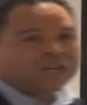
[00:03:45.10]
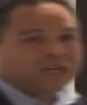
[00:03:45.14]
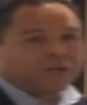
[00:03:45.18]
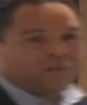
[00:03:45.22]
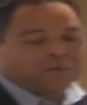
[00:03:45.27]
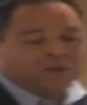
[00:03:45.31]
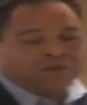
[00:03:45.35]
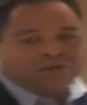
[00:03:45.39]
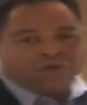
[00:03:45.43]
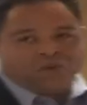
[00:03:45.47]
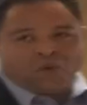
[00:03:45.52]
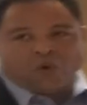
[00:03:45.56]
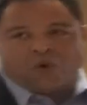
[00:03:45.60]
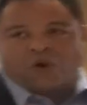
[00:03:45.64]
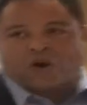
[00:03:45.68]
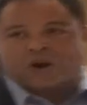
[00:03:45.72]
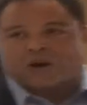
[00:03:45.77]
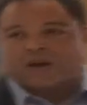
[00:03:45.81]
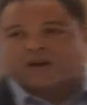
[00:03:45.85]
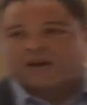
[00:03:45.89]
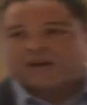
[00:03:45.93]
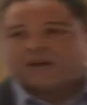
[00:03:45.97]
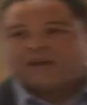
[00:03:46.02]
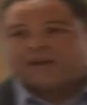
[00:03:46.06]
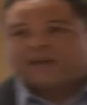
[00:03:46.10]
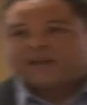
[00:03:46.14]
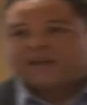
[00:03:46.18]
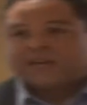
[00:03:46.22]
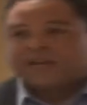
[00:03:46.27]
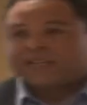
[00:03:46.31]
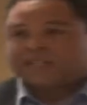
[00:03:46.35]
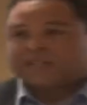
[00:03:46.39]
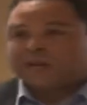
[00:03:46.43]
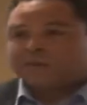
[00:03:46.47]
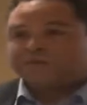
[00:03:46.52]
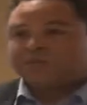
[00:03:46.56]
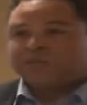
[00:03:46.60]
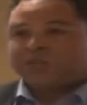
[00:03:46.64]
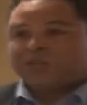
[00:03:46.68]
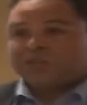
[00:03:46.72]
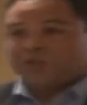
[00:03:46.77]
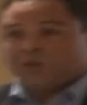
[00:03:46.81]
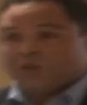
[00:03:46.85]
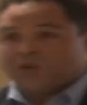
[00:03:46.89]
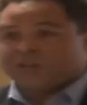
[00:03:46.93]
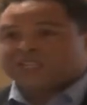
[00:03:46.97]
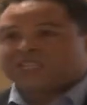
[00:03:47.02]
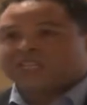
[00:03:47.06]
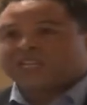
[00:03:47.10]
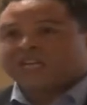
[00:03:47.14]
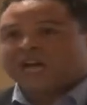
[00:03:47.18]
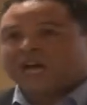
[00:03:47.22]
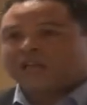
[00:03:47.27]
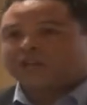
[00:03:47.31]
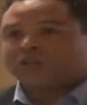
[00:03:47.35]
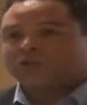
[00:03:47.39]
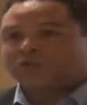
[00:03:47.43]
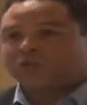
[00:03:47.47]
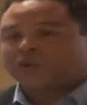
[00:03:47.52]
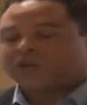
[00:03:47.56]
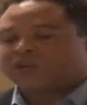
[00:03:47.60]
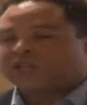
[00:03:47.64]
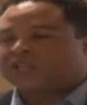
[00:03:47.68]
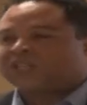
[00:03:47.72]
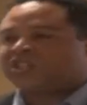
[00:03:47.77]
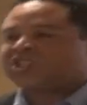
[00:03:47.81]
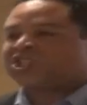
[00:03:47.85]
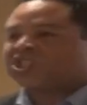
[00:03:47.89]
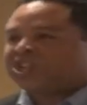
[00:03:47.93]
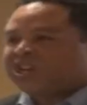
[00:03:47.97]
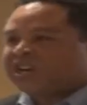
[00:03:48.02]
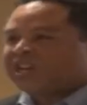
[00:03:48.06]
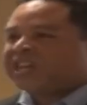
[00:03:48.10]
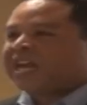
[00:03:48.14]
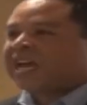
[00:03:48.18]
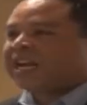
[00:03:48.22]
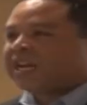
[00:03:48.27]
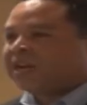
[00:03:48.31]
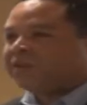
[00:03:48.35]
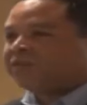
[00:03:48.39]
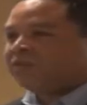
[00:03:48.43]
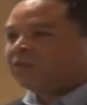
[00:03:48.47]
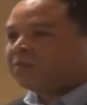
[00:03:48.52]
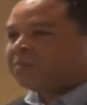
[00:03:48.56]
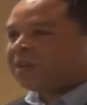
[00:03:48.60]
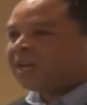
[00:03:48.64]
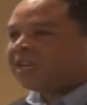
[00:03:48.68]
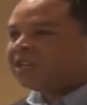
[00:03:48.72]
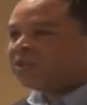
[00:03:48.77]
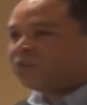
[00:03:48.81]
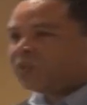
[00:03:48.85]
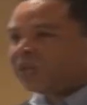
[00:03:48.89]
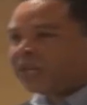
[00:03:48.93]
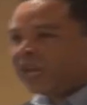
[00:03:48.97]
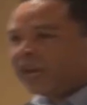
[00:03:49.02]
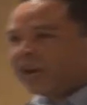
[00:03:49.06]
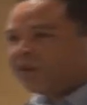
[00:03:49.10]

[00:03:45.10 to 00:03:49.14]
did it before, it's up to you as a knowledge worker to share that information with